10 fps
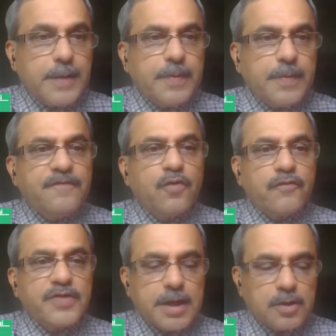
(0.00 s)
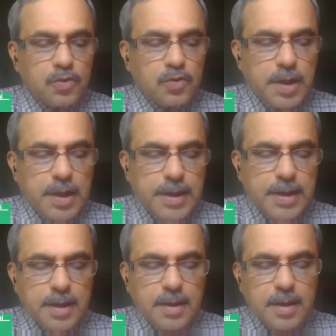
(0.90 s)
DPP-4, which I told you
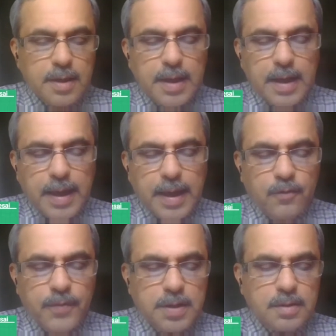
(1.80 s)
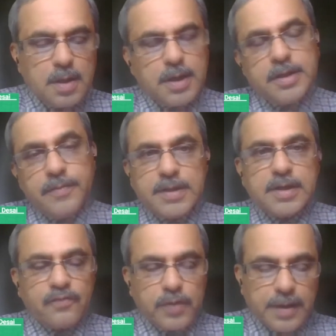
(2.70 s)
earlier, have been
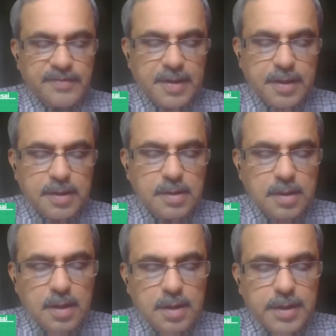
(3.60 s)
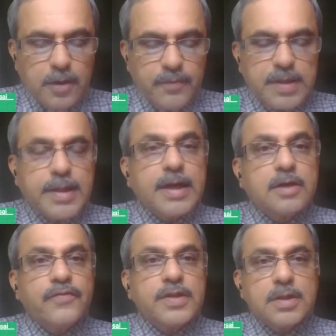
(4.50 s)
inhibitors. What I'm saying is they have been
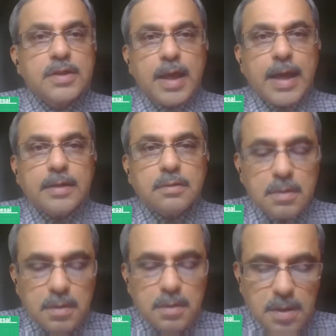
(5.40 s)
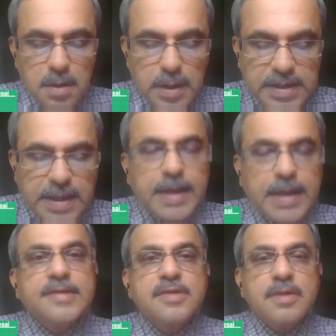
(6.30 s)
linked with an
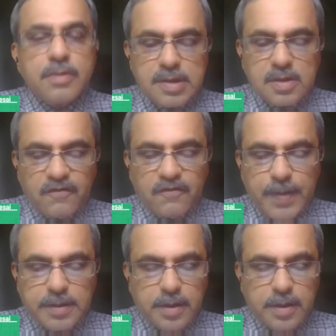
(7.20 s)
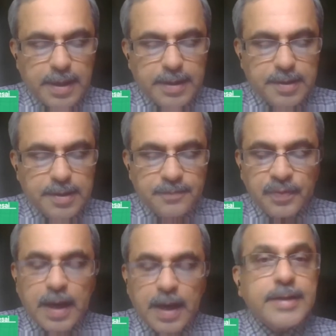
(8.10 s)
increased risk of pancreatitis.
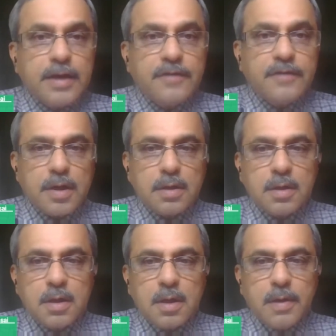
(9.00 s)
And therefore,